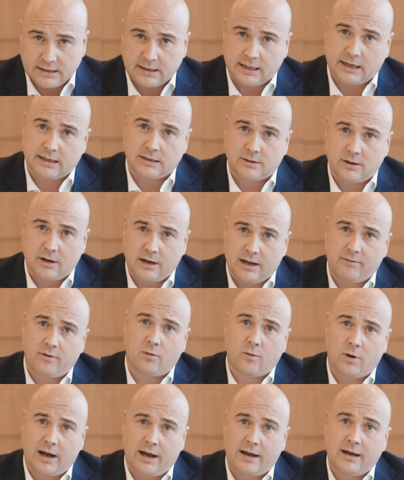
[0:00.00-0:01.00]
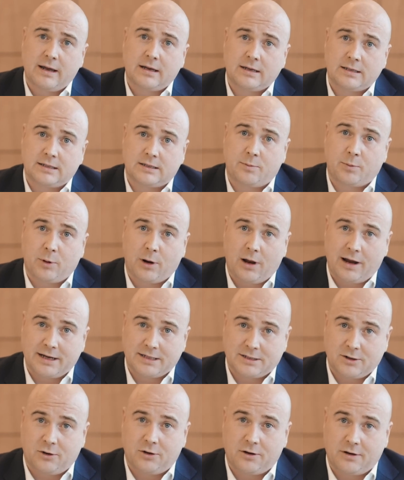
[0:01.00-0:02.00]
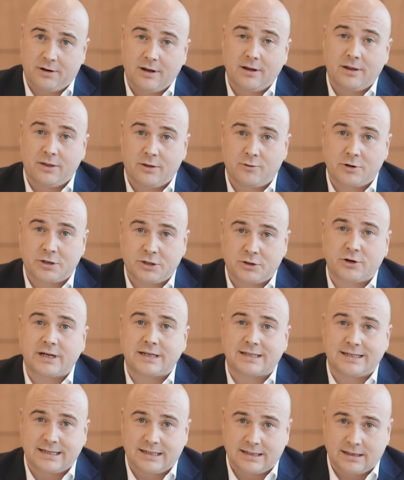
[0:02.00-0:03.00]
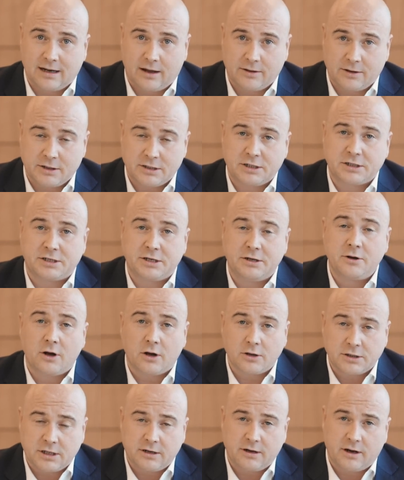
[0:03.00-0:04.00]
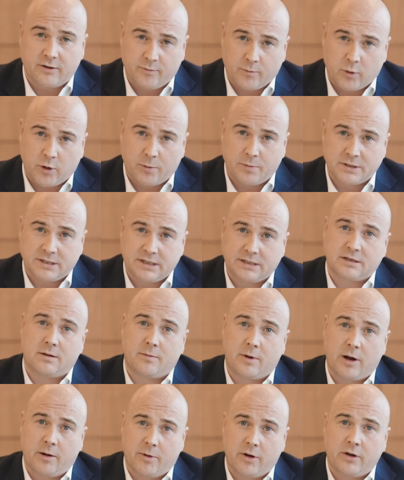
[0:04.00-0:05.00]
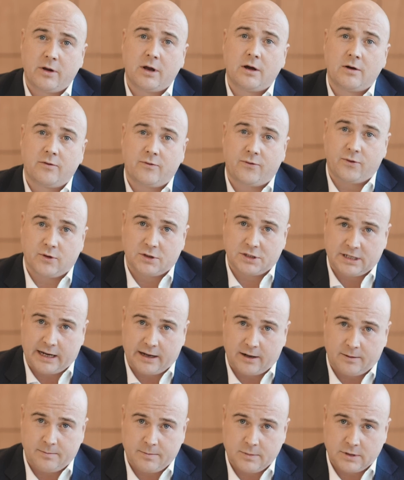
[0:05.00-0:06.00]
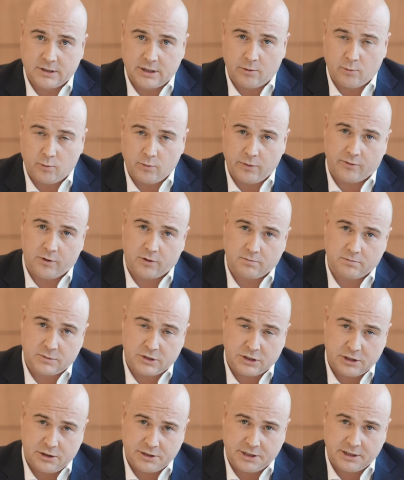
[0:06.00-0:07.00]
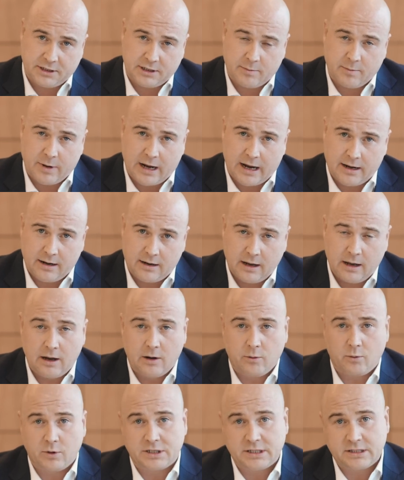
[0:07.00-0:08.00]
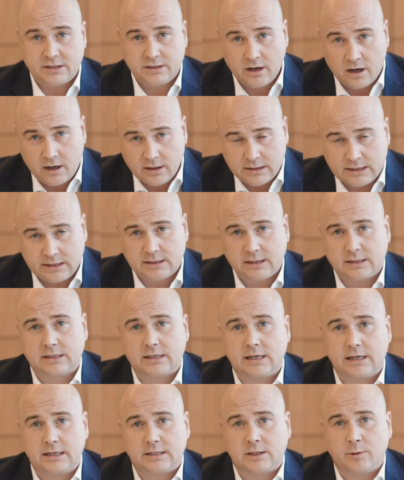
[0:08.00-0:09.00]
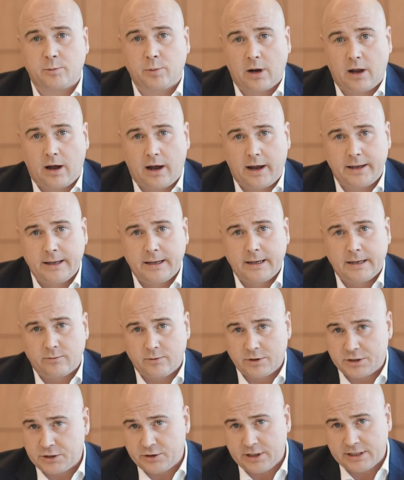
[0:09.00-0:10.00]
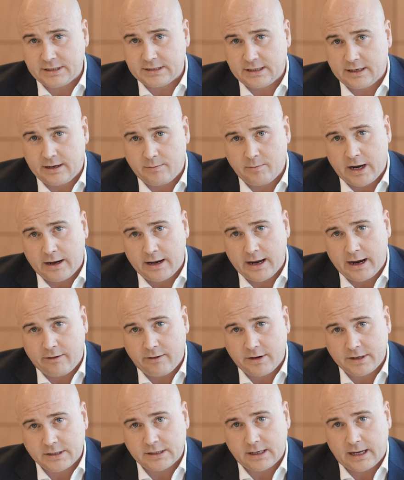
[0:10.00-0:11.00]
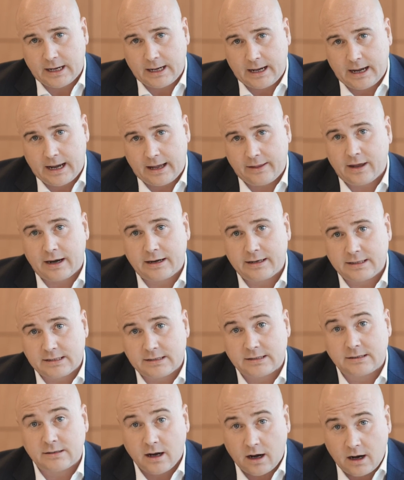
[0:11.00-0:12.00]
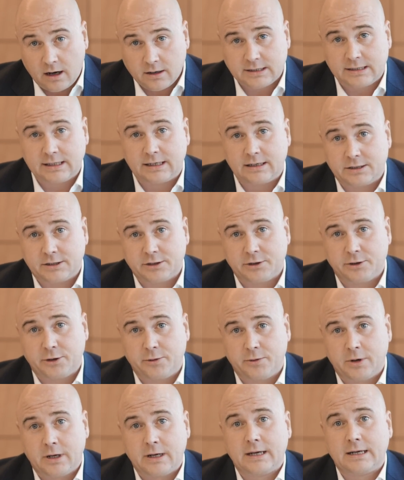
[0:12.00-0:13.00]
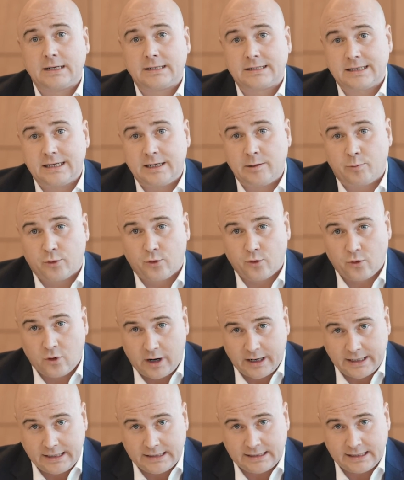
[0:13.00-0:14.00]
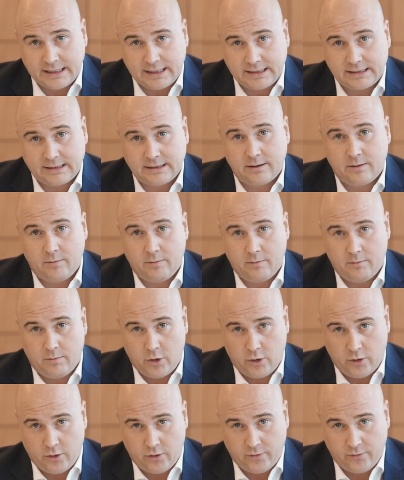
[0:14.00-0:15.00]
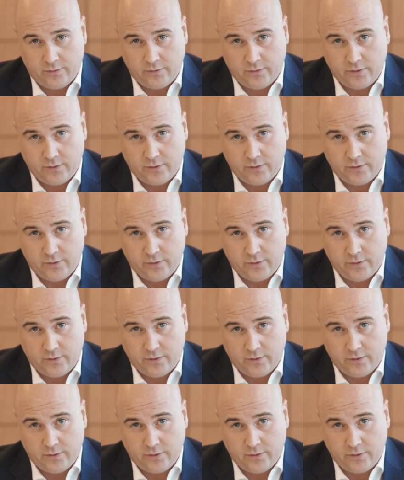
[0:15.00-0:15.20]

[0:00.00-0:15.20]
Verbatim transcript: to get to a level where supply is on the restricted side. There's just not enough properties at the moment for sale. So we've got surging demand, we're starting to see supply restricted in many areas, uh, and that is starting to see prices move.